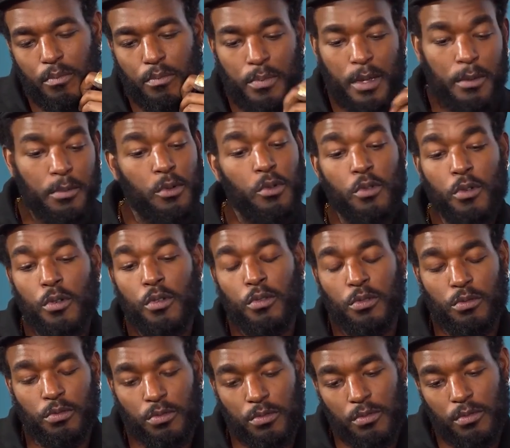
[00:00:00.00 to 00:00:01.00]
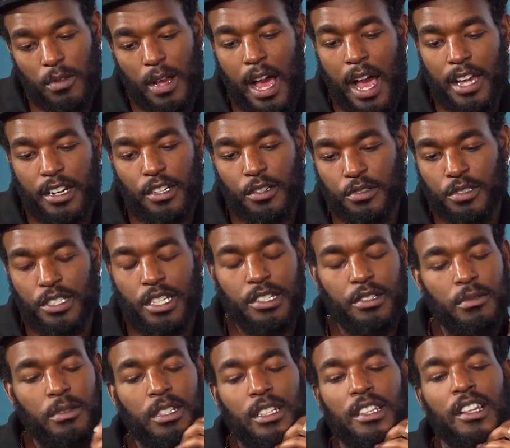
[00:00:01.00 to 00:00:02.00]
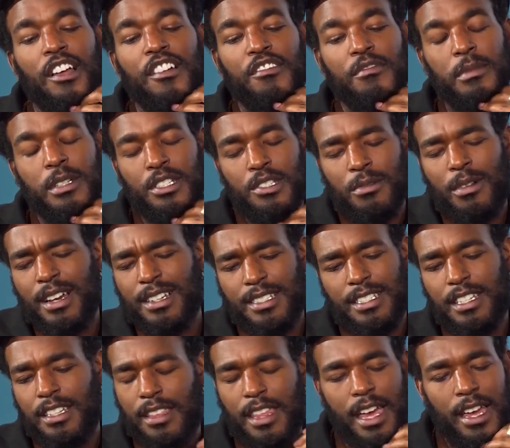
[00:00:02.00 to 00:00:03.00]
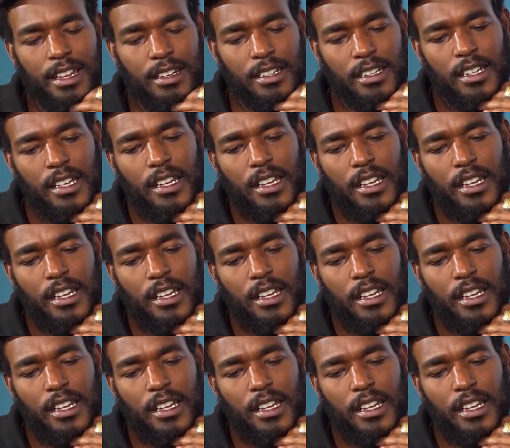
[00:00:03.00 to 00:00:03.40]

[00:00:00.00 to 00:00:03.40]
people who I know genuinely love me, do I see that?